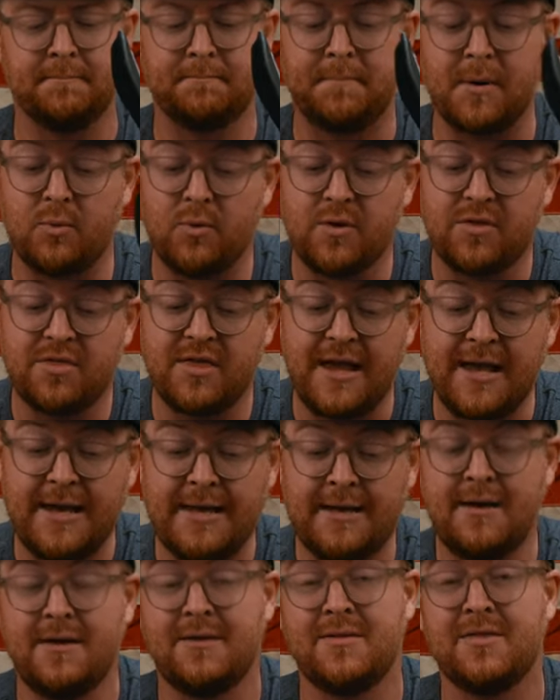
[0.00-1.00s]
But
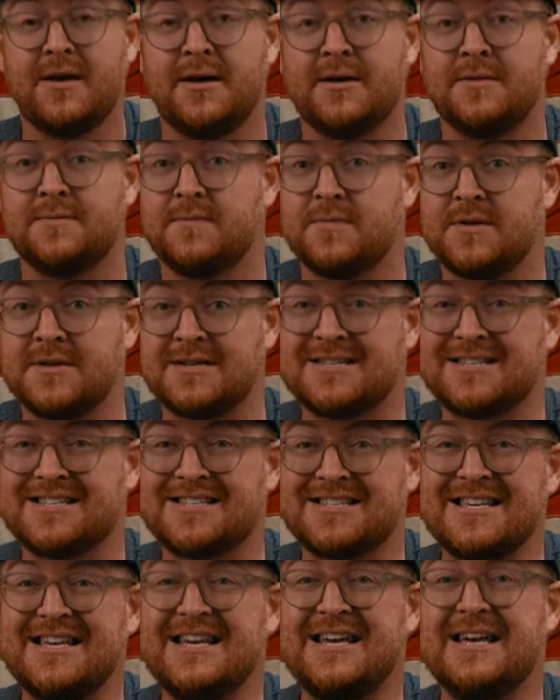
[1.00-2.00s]
within the
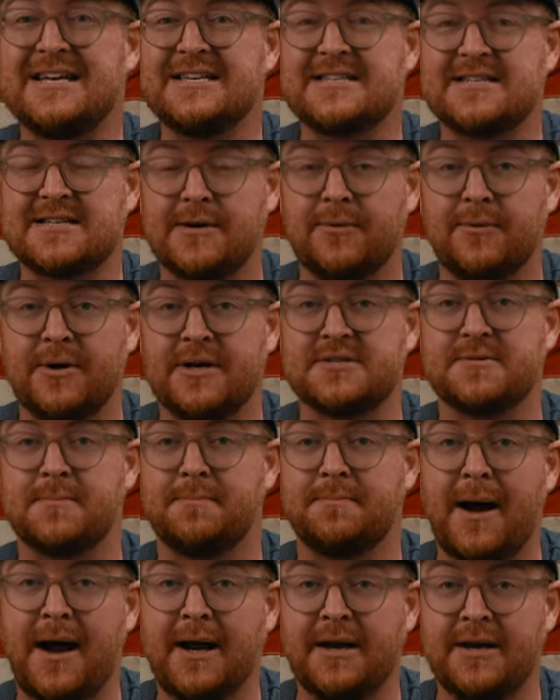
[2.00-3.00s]
C series
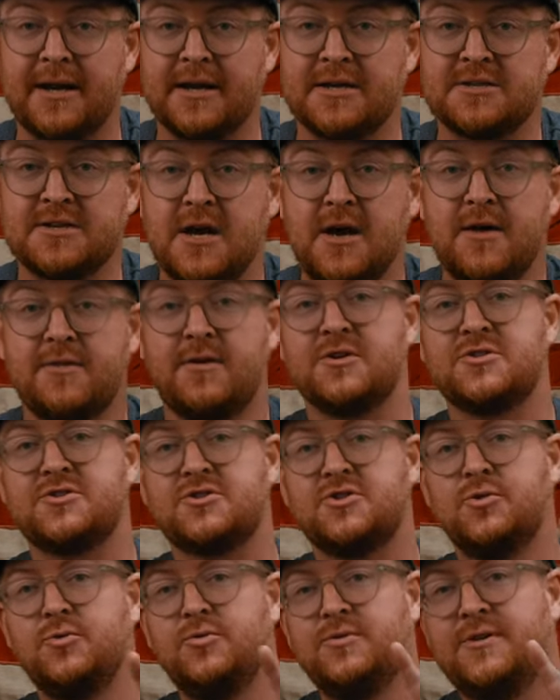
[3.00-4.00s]
bindings, there's
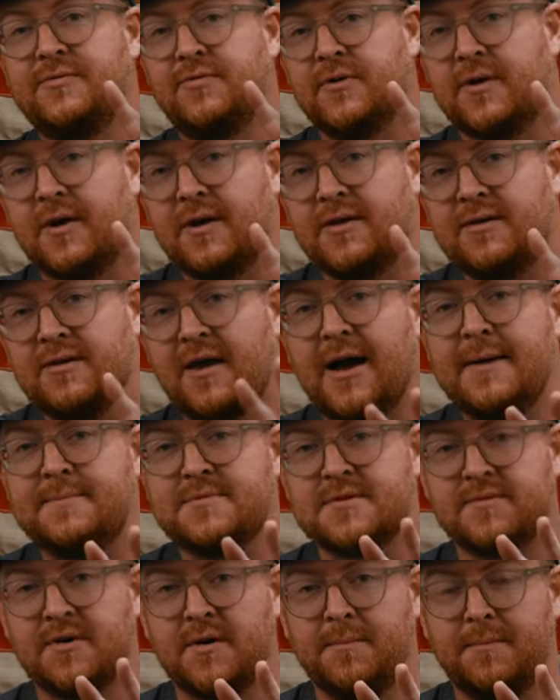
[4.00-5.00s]
two different types
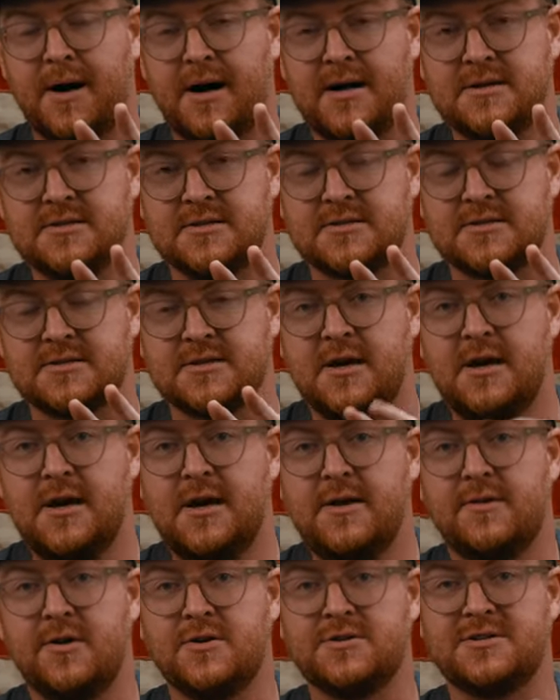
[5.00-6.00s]
of composites.
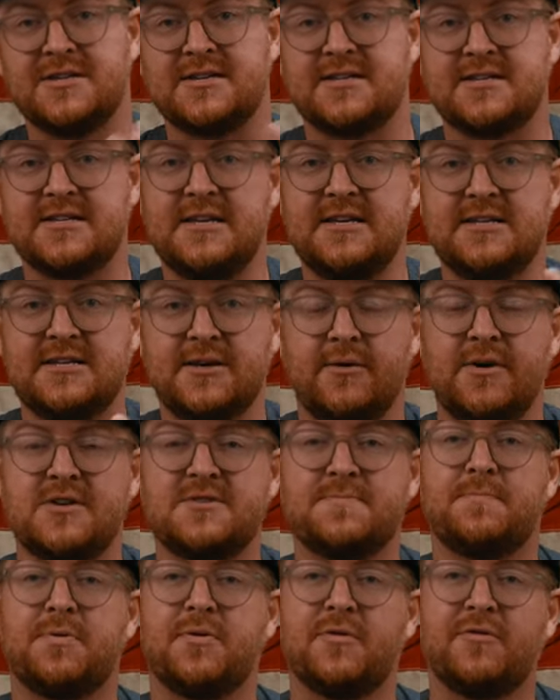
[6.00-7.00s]
There's the C-Series
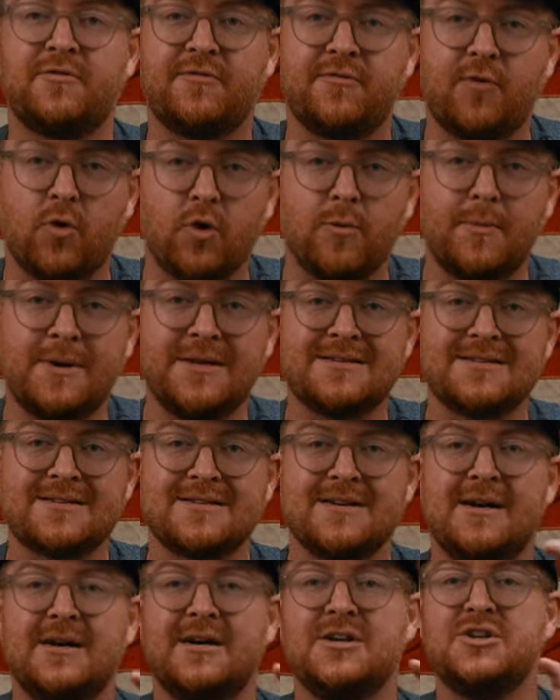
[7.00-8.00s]

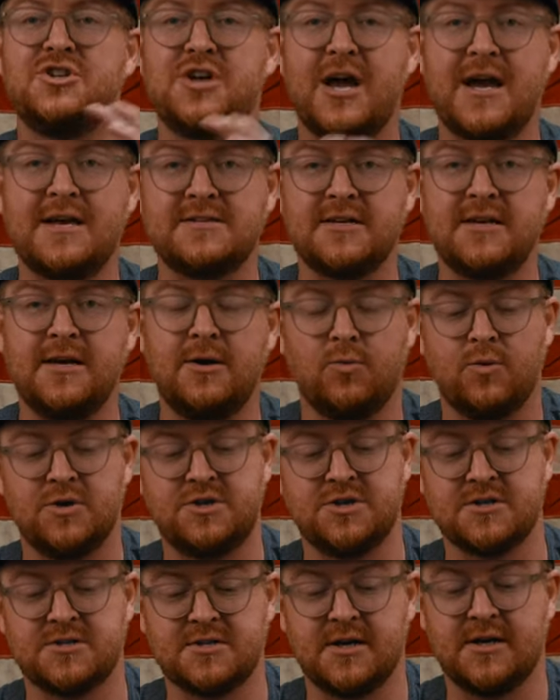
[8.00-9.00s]
Performance chassis,
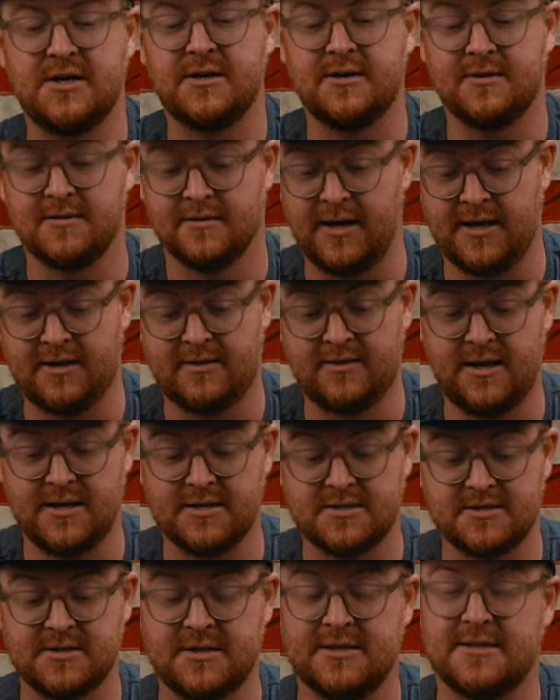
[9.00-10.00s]
which is like
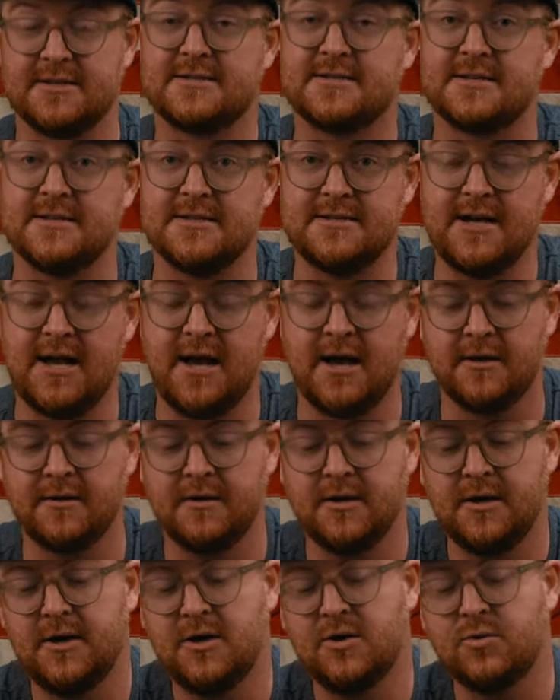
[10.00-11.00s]
this in the C-10,
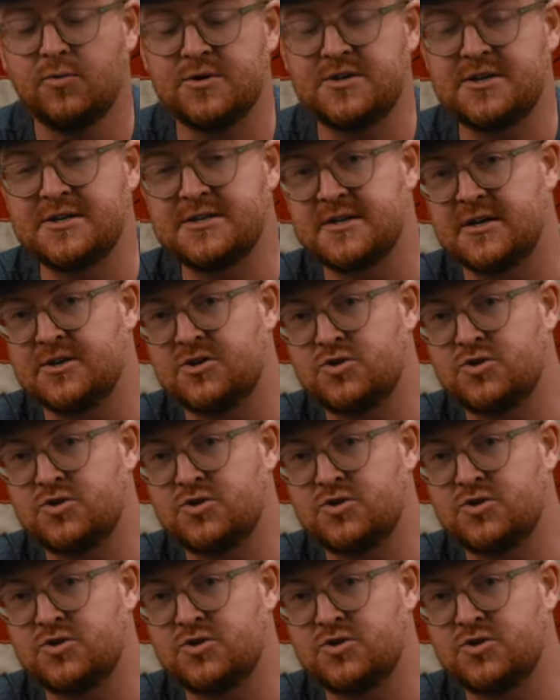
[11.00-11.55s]
which is a